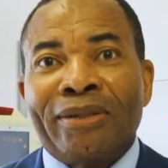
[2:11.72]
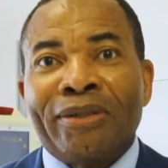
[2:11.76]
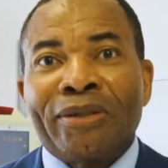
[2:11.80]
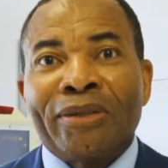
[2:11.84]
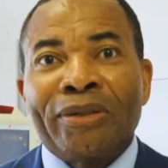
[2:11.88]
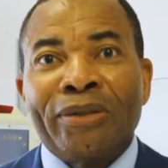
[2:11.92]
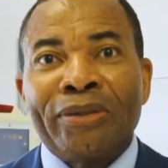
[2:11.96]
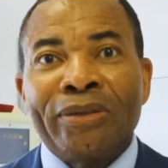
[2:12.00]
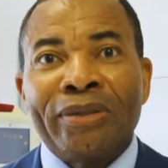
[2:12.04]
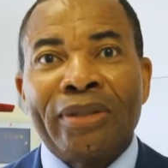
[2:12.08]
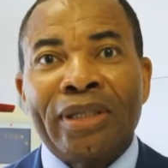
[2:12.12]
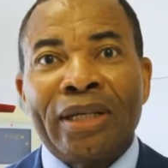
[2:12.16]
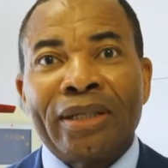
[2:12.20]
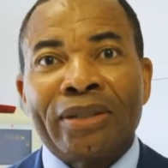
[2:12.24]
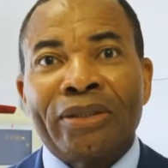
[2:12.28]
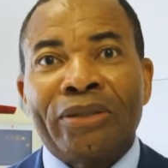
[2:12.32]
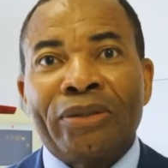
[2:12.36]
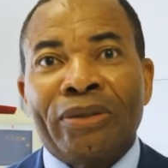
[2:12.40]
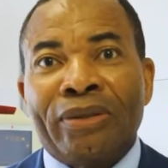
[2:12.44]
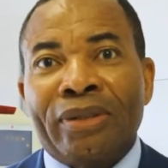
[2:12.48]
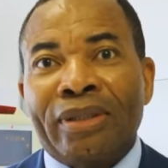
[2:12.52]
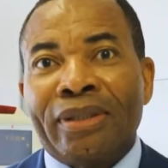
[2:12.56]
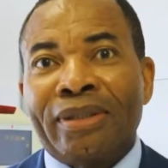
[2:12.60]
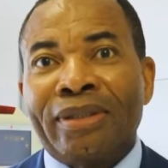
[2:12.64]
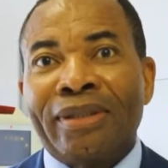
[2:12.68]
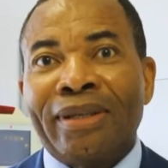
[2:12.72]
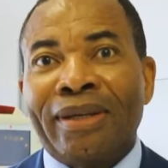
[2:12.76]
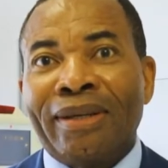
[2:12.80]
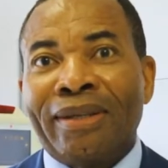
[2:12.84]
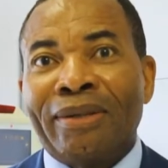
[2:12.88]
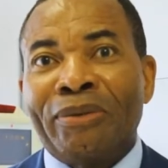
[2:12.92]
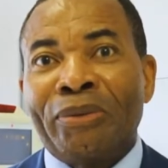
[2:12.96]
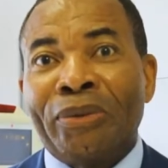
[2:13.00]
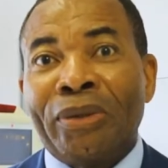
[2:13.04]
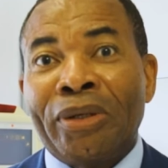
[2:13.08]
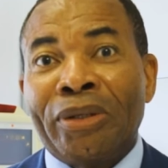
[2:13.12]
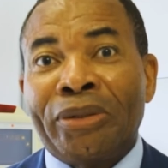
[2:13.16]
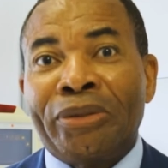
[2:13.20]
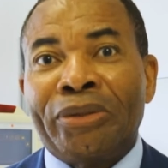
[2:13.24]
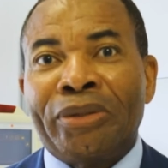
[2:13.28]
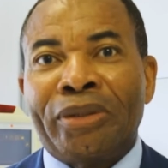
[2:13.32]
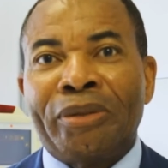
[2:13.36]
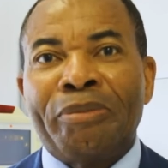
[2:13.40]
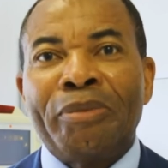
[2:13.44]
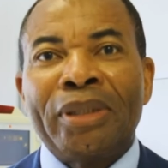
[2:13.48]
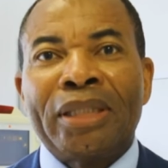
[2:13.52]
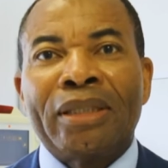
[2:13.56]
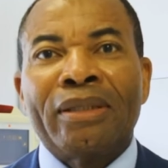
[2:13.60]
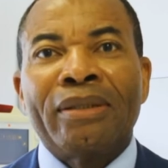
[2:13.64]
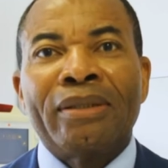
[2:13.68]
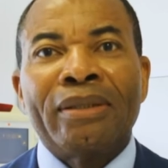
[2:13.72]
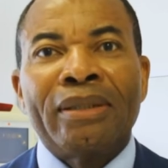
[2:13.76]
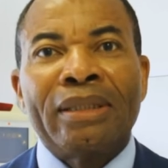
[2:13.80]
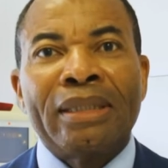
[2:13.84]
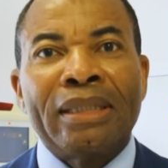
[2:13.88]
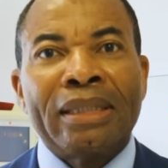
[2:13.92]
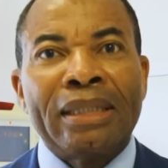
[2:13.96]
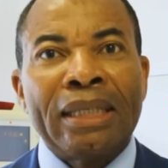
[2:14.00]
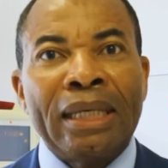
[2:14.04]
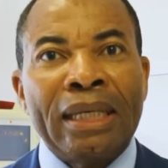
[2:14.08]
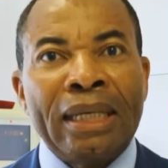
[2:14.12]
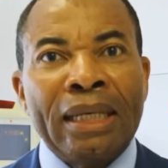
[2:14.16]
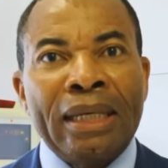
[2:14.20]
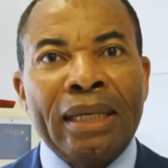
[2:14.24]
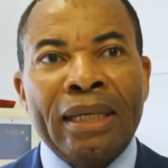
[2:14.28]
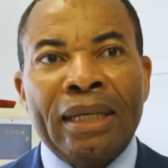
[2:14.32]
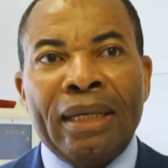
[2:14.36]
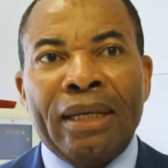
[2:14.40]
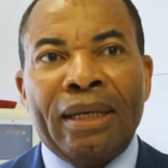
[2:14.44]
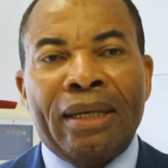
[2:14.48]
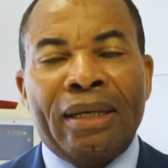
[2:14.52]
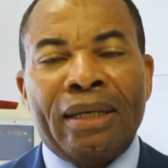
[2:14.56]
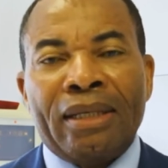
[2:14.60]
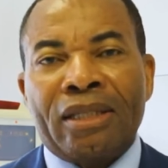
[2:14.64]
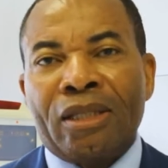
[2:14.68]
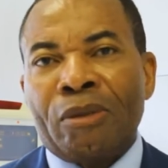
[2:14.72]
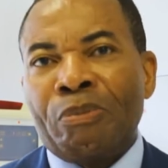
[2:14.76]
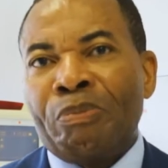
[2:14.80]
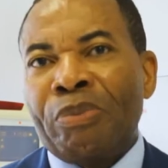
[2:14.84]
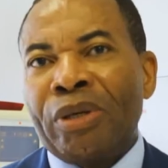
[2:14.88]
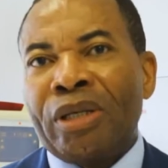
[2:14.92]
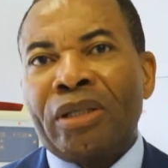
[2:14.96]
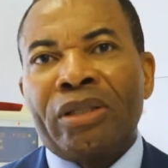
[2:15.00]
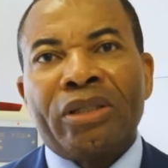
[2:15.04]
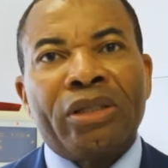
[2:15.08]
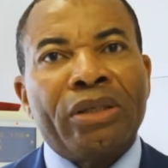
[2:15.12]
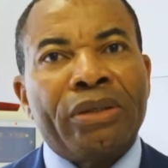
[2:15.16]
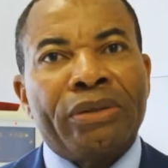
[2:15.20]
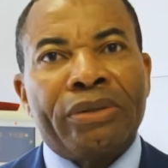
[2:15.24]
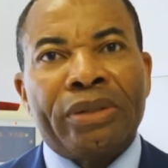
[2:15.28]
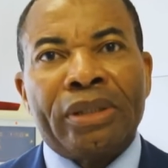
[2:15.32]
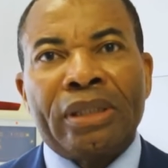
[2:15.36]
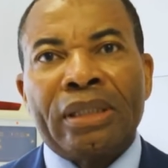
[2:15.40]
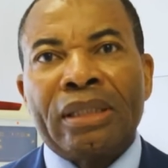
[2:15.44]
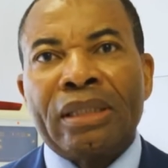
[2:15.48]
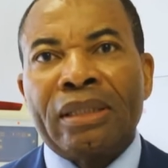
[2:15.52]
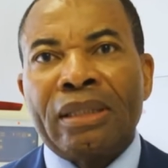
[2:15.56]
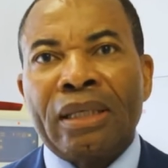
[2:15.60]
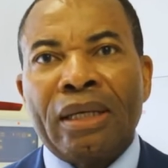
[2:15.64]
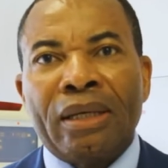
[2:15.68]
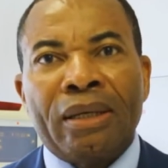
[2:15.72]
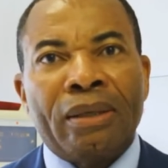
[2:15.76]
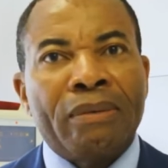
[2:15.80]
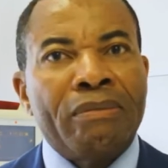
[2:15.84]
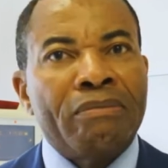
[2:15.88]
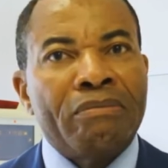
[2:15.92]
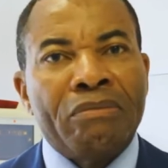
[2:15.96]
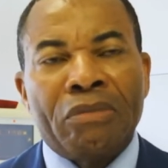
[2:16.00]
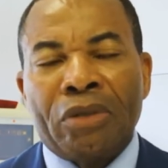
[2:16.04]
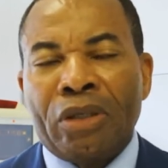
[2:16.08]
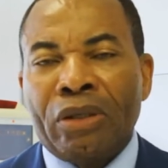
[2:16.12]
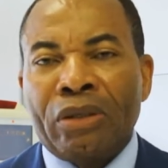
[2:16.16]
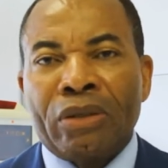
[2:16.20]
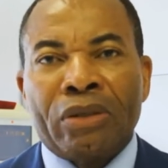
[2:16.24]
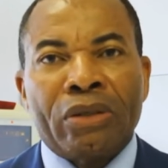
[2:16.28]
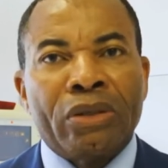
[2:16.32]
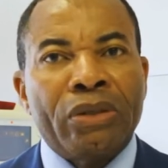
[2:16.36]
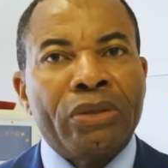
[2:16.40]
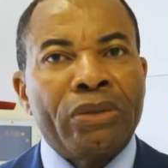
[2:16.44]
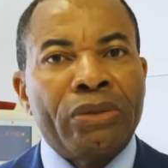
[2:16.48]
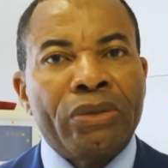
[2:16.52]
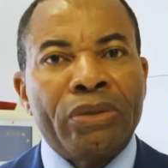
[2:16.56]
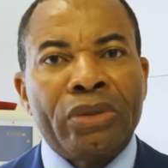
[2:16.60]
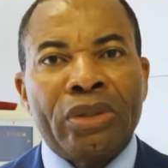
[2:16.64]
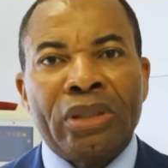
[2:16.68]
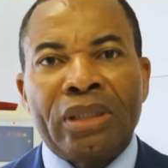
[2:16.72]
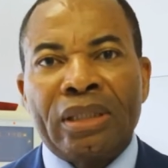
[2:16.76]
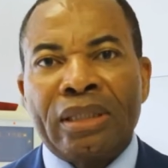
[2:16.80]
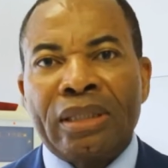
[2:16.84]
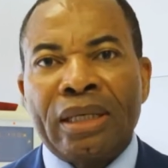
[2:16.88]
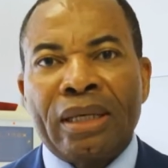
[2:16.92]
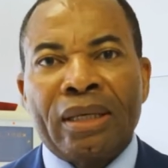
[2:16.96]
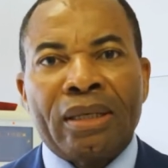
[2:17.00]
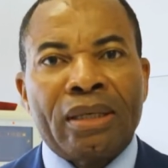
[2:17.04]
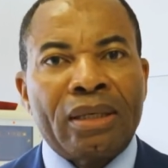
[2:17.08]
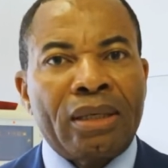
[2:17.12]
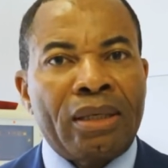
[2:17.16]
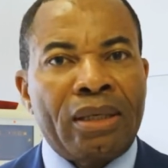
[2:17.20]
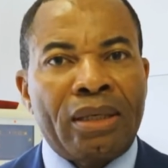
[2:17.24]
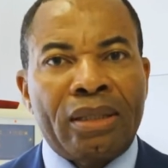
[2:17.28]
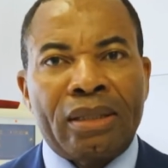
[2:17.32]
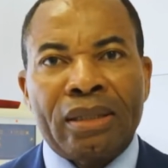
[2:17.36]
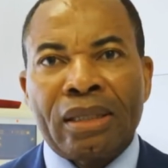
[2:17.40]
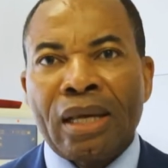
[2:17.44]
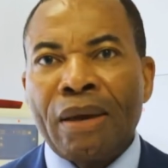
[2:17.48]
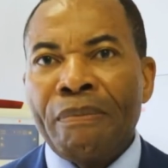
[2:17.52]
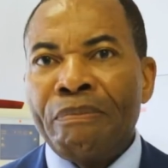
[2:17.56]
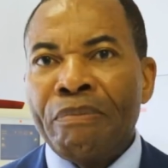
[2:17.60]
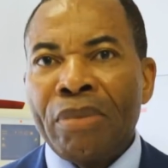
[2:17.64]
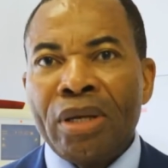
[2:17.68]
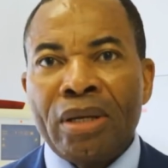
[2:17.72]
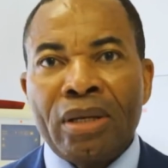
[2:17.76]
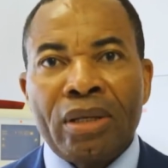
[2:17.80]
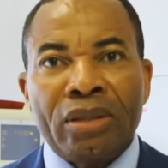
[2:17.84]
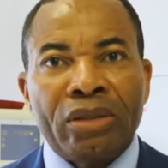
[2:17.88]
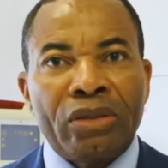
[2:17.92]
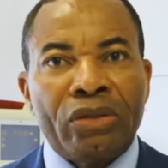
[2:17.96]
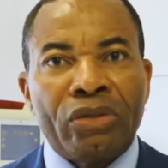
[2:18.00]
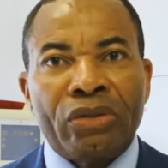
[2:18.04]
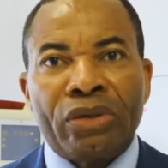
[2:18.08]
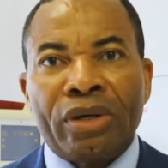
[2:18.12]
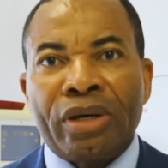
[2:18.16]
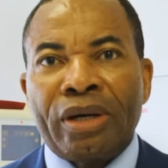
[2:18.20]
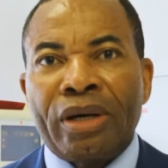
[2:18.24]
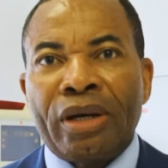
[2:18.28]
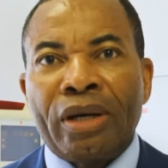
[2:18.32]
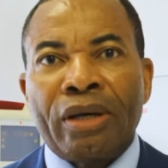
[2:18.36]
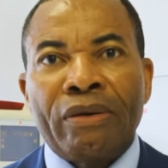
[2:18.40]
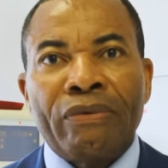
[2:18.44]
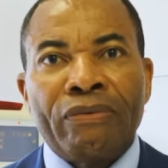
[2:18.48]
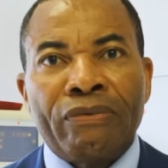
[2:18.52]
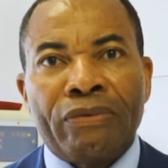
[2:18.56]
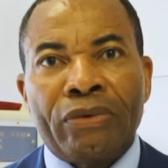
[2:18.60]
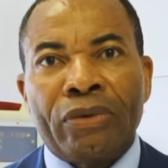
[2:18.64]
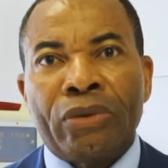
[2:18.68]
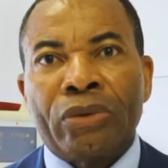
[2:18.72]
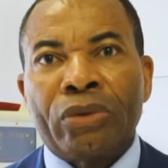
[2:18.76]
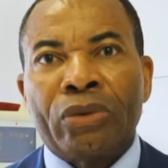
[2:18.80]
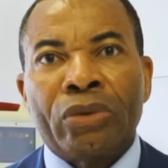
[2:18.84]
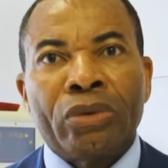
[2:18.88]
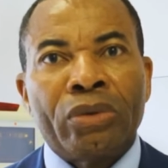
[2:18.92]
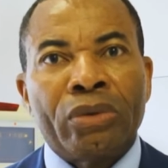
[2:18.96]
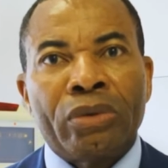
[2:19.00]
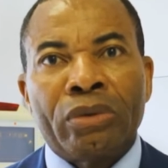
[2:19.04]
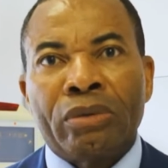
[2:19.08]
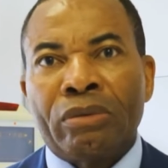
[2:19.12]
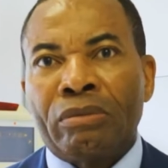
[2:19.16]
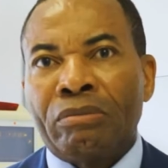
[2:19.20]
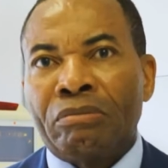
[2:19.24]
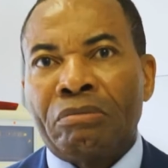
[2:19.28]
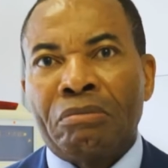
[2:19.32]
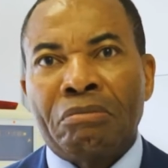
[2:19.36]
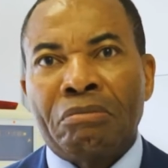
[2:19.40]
you could actually say the world, because it's picturesque. You could take a 10 minutes drive or